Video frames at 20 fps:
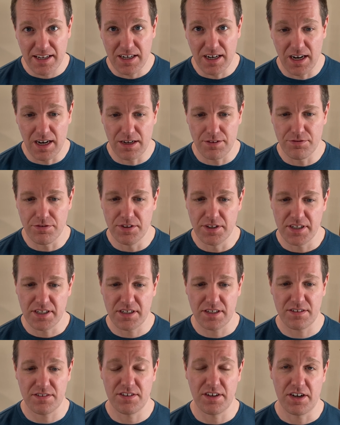
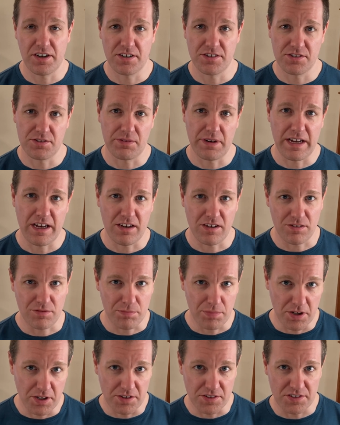conflict centers around
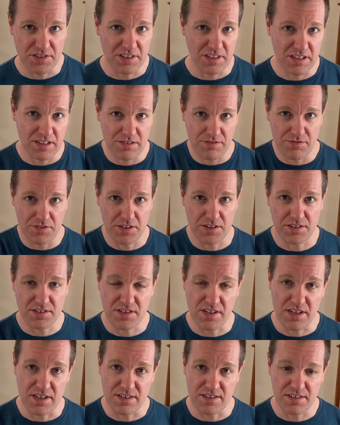person
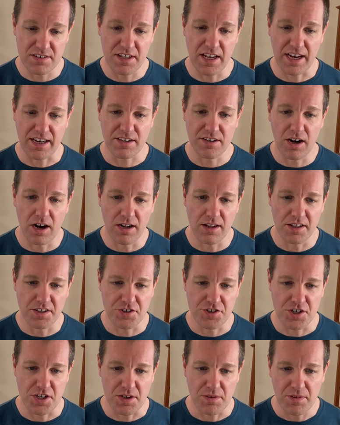versus
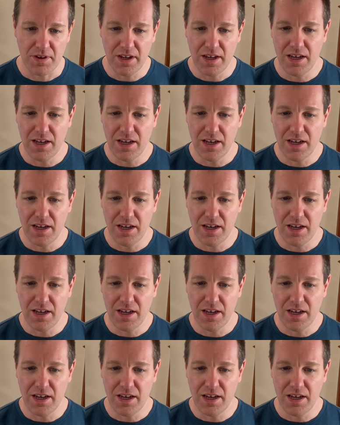technology.